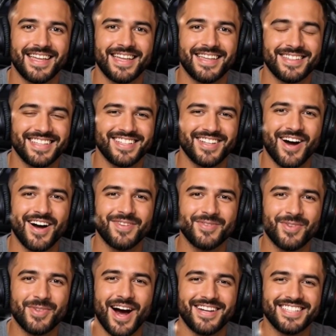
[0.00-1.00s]
This card
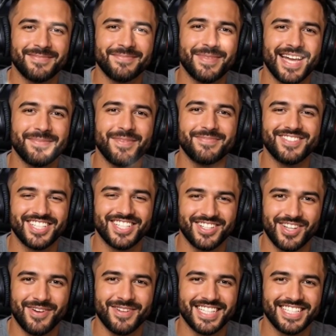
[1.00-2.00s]
requires a minimum
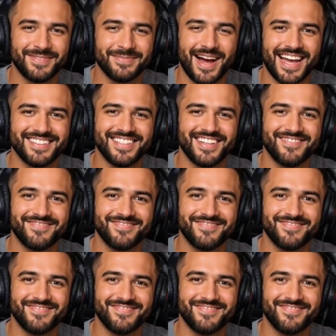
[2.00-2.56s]
security deposit of